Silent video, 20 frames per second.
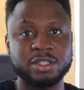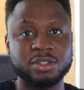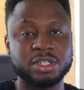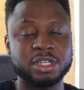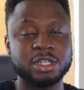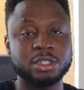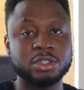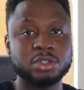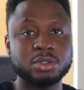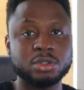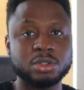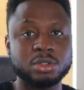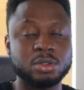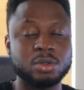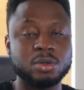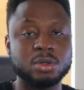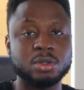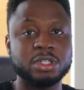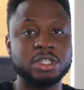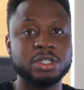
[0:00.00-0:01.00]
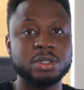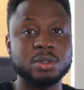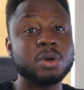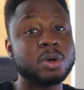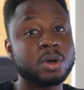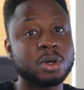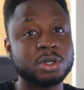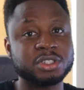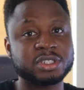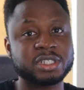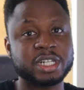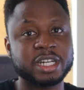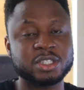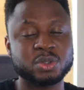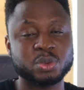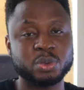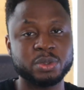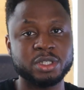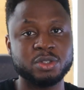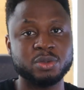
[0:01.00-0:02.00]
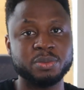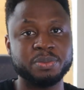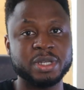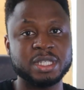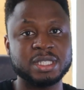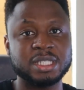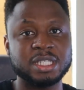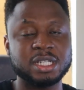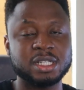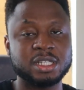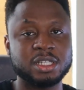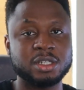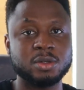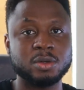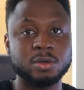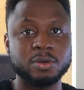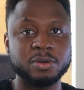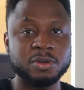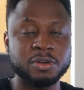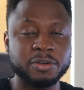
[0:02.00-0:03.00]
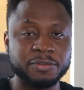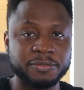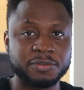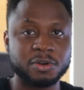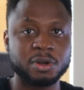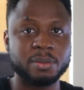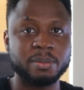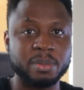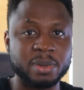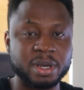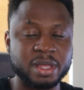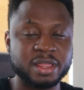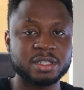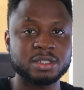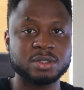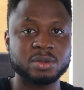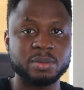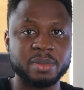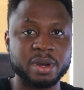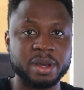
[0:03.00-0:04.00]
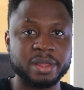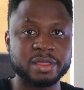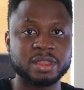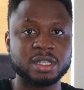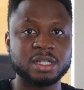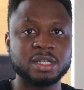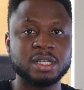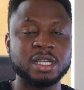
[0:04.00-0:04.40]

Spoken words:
You can choose to go the no contracts where you basically go from month to month,